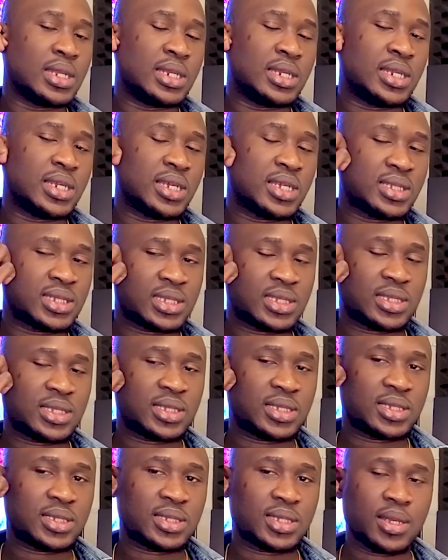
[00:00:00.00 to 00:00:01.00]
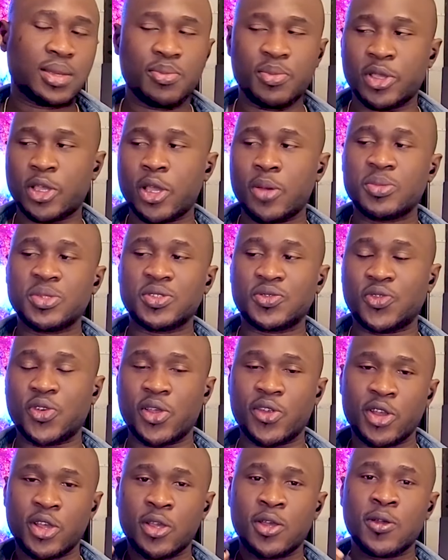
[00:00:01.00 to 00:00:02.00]
this becomes
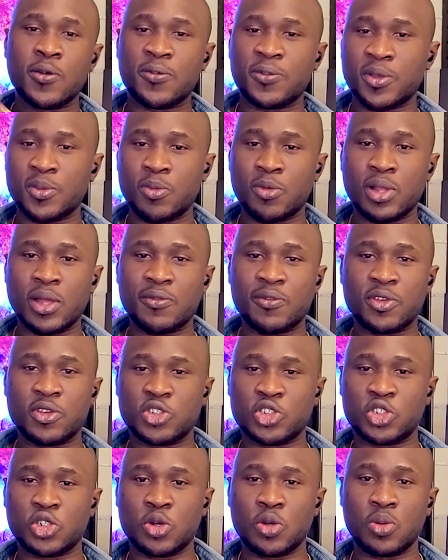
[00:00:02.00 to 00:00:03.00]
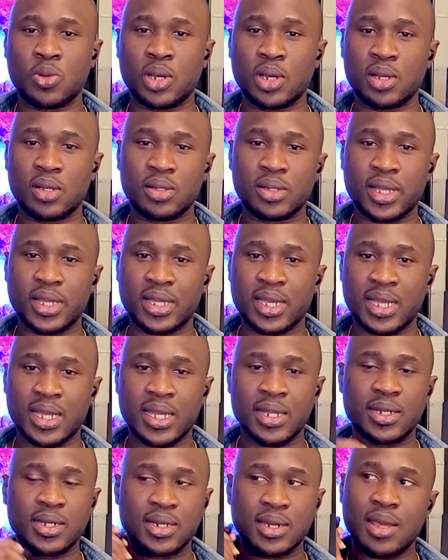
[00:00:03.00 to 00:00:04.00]
very uncomfortable after a short while. Like, I
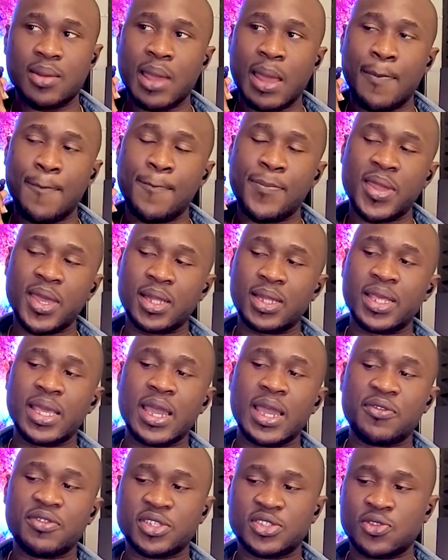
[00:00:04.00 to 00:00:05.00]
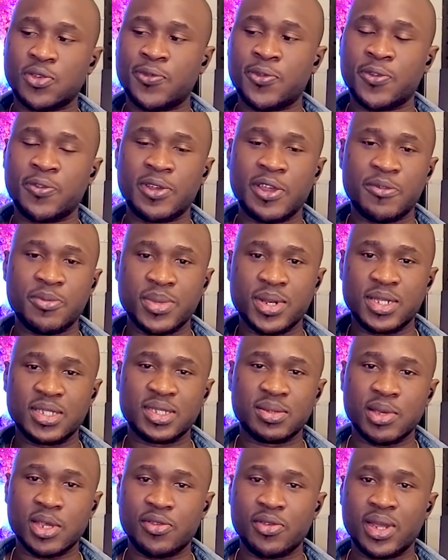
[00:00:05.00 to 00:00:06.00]
can barely have this for 5 minutes
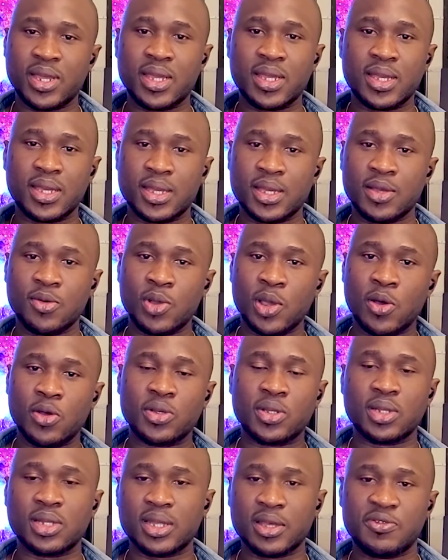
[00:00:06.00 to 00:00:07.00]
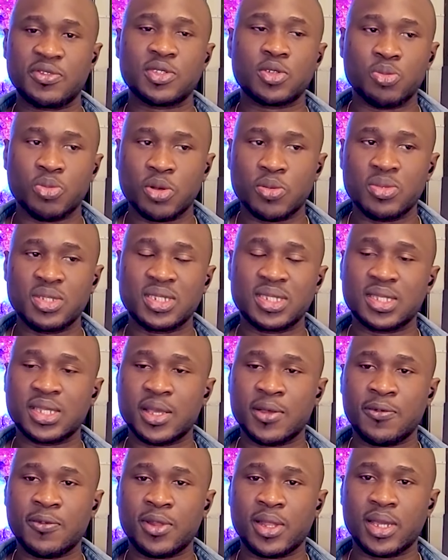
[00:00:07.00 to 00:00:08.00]
in my right ear, while on the left could probably sit there
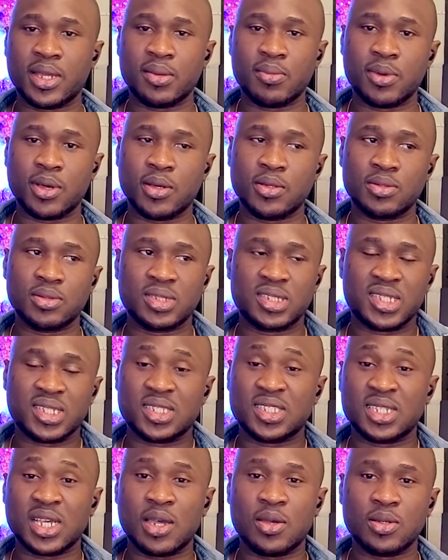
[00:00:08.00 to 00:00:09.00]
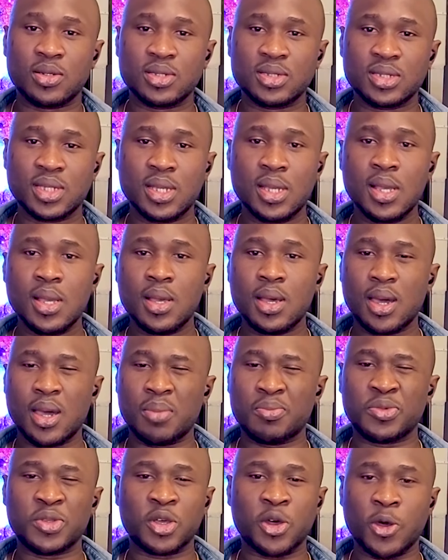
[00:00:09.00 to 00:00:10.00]
for like about 6 hours
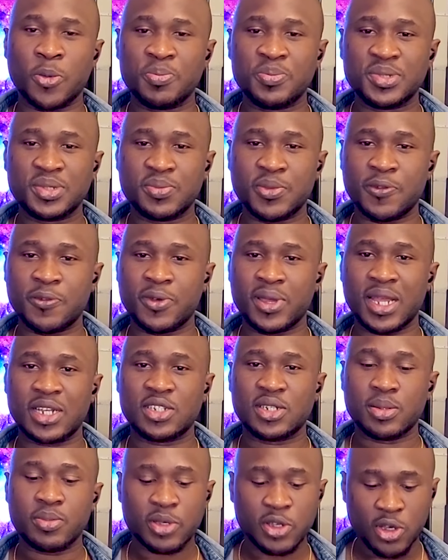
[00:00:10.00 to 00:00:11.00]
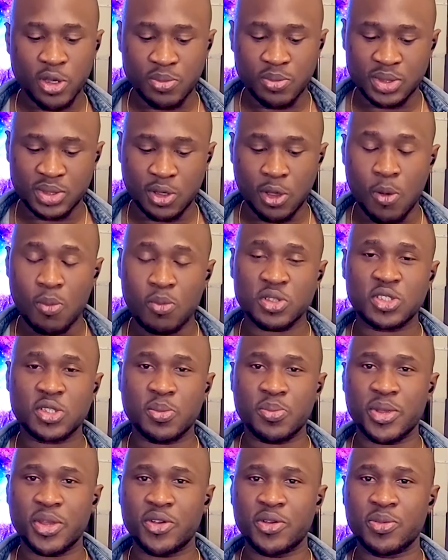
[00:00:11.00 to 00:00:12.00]
tops before it actually becomes almost
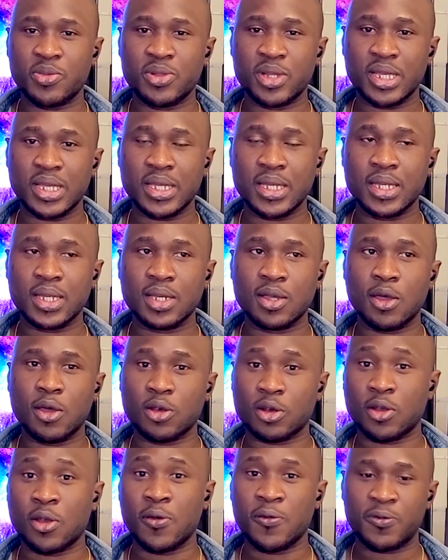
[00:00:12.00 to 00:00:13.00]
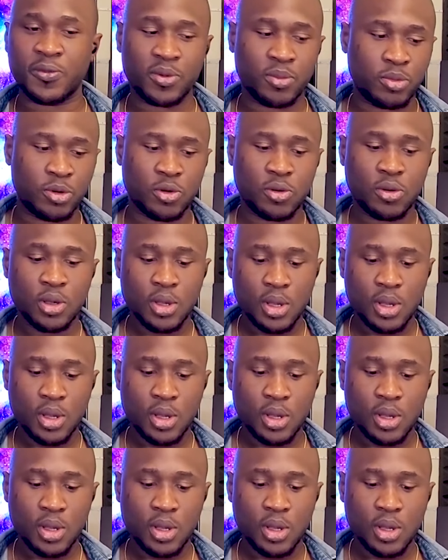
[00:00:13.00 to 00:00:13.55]
unbearably uncomfortable.